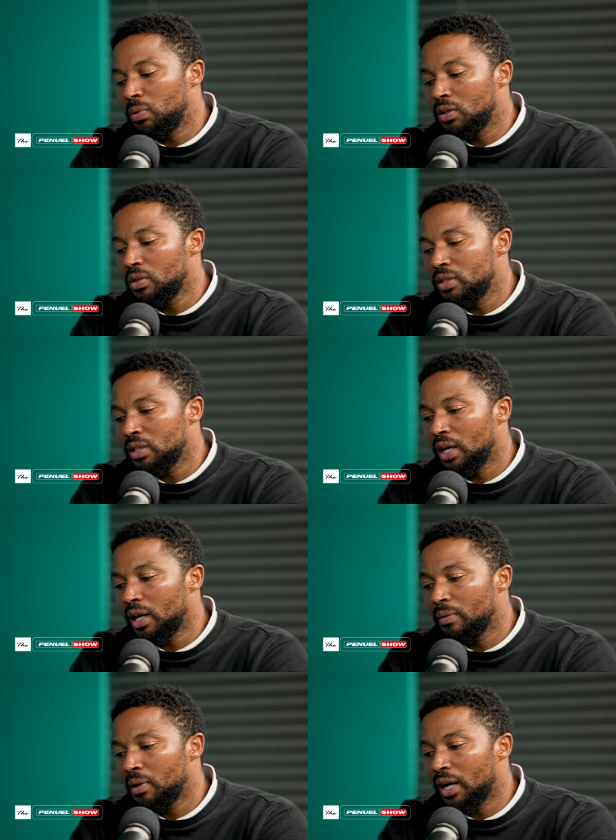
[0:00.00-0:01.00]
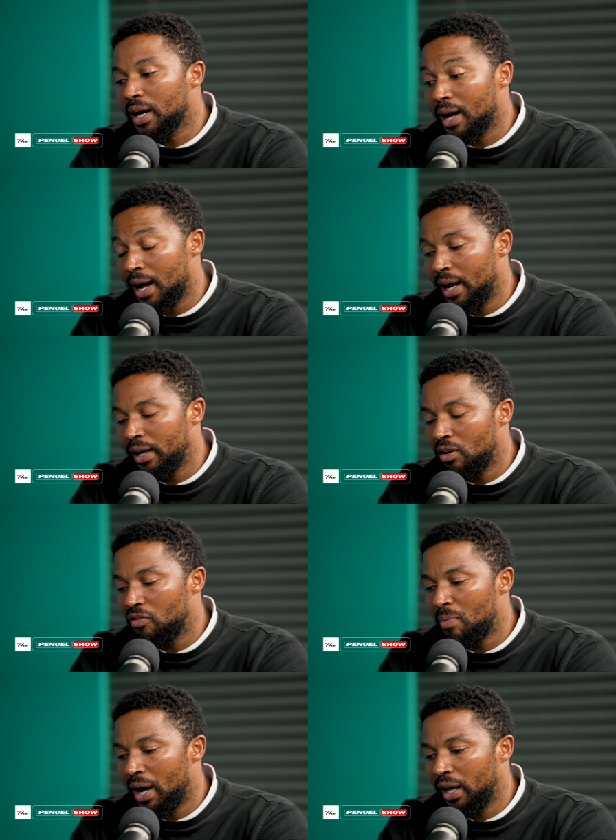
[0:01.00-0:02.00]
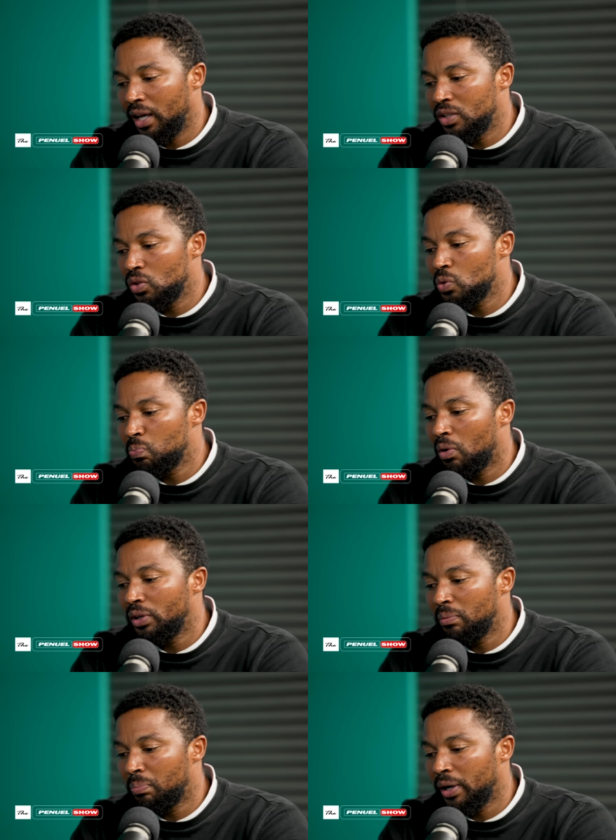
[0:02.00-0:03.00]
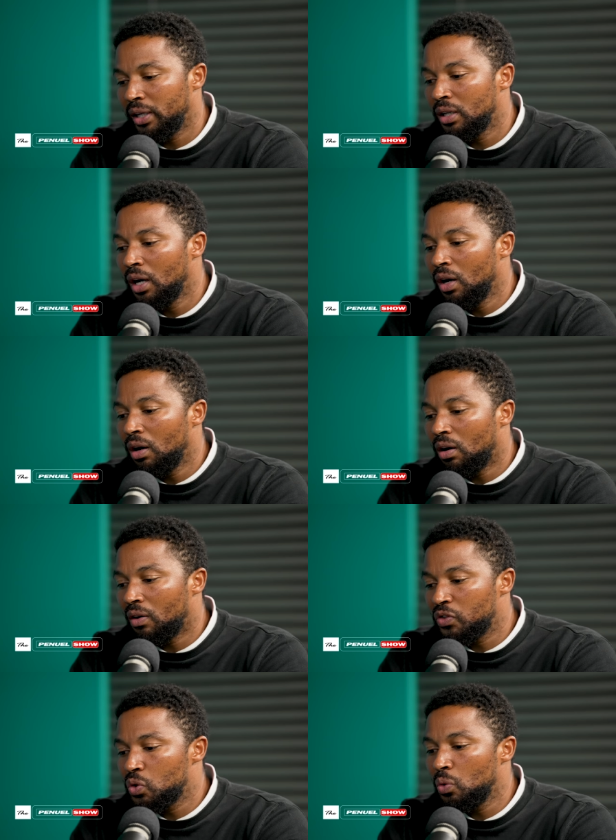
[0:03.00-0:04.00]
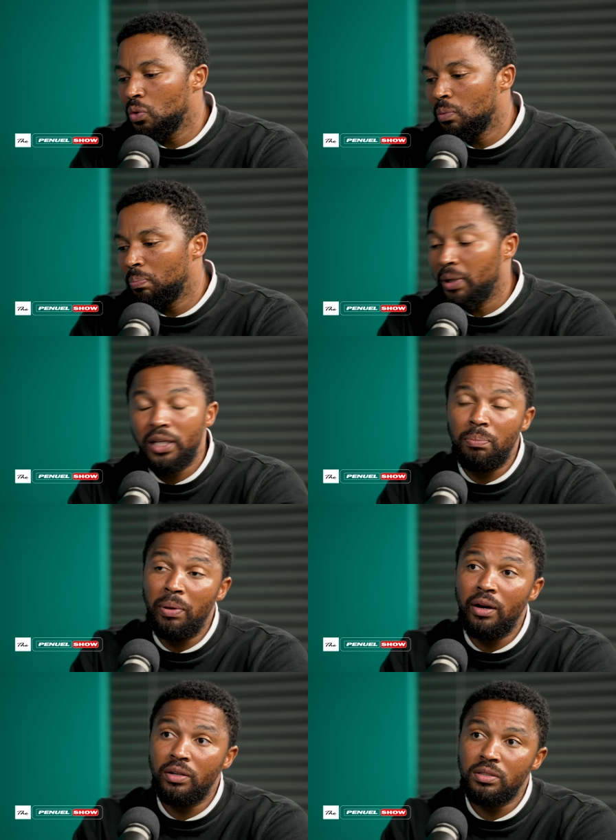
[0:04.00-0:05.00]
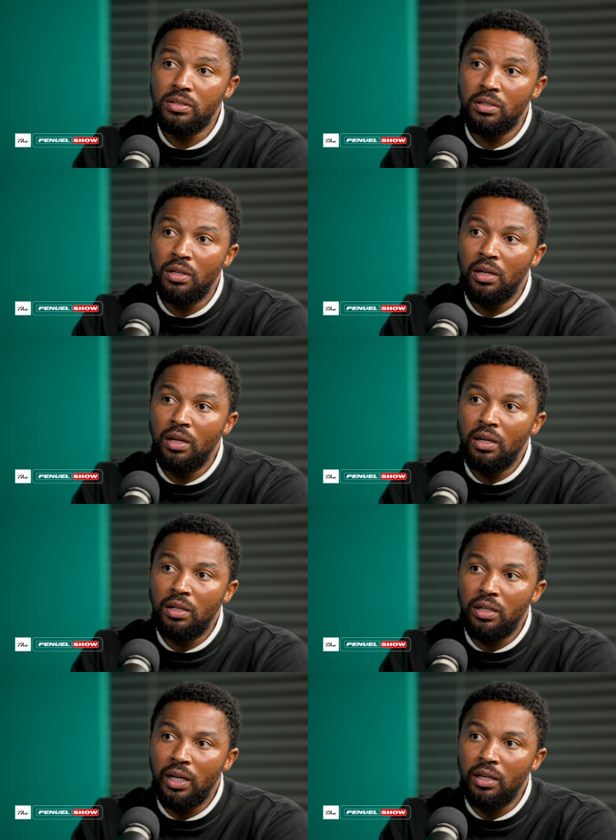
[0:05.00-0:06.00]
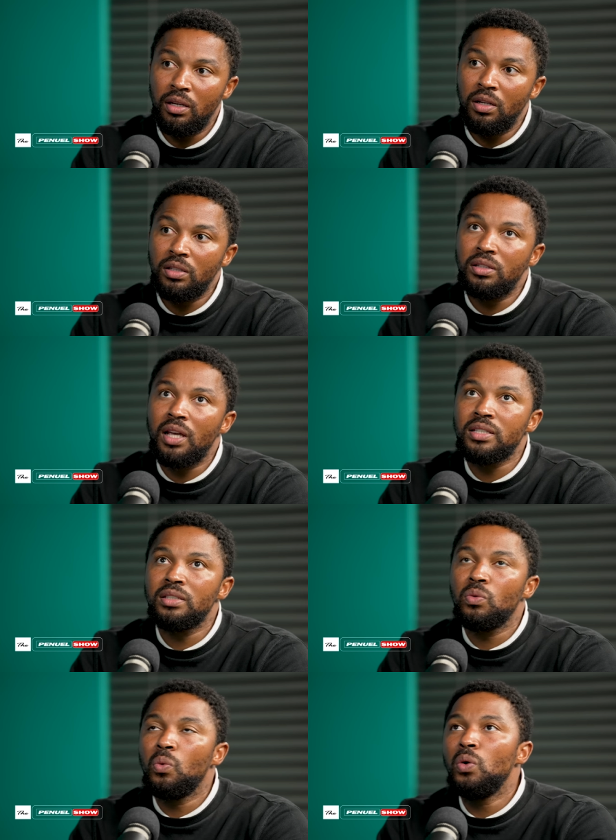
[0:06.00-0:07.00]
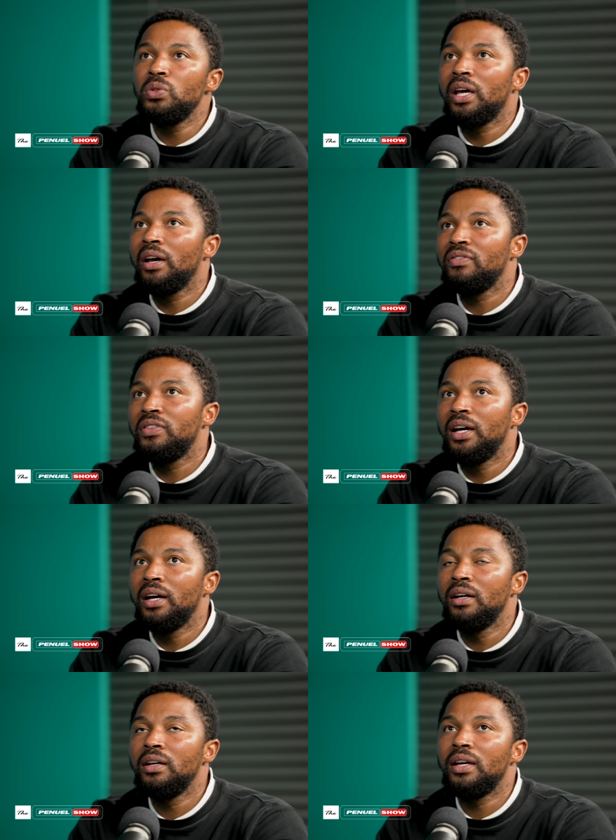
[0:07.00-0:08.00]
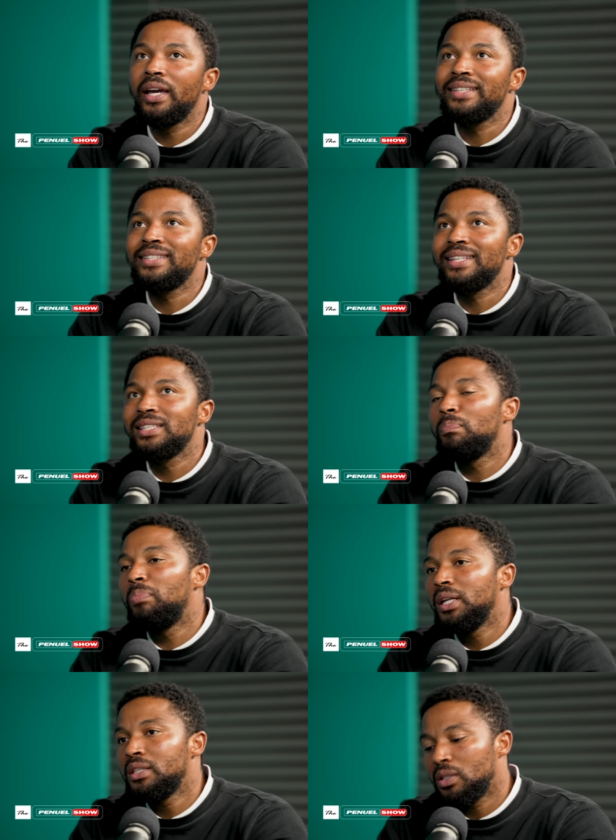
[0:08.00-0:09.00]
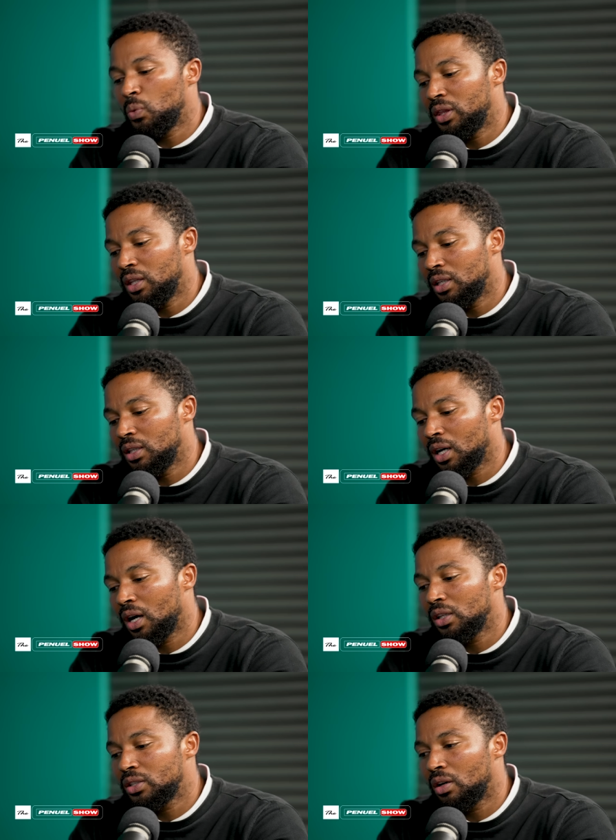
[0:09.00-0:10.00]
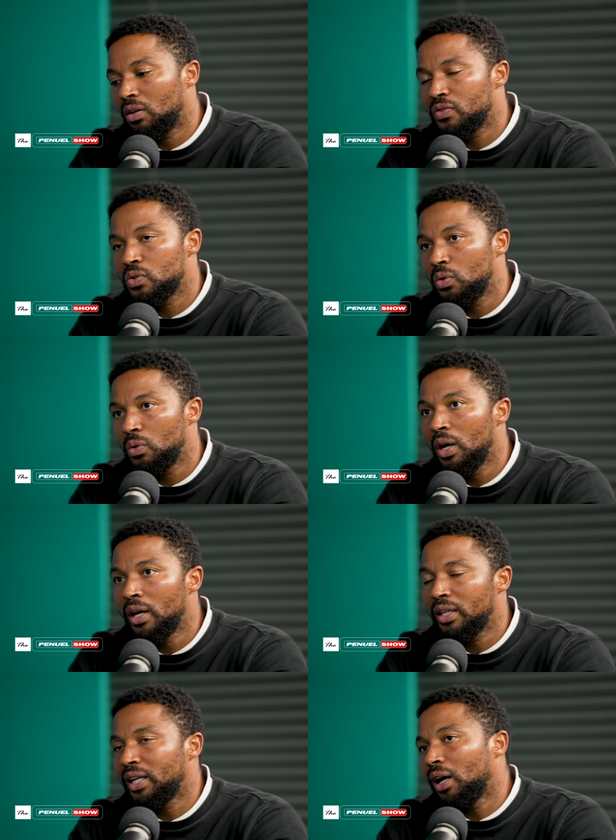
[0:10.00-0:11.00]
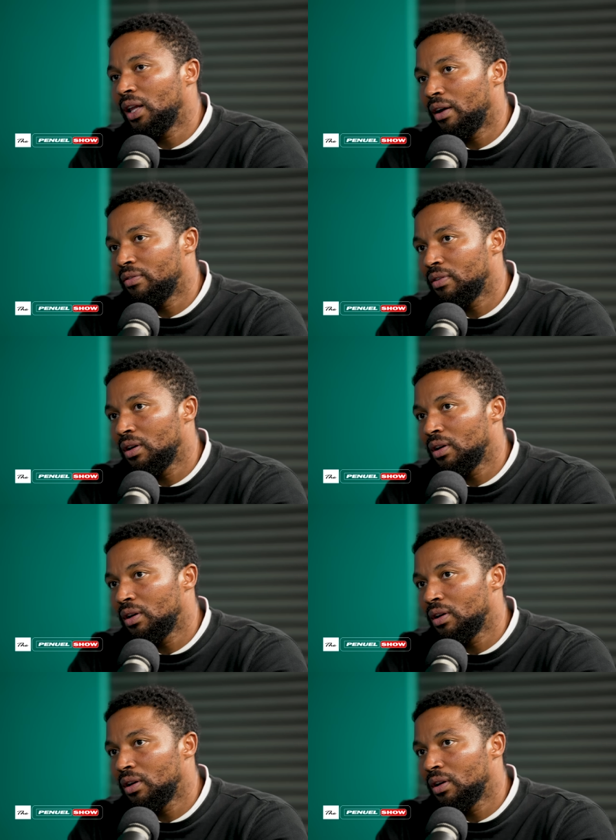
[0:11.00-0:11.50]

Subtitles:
because a guy of my age who's born and bred of two baby parents won't have the accessibility within the culture of Zulu that I'll have.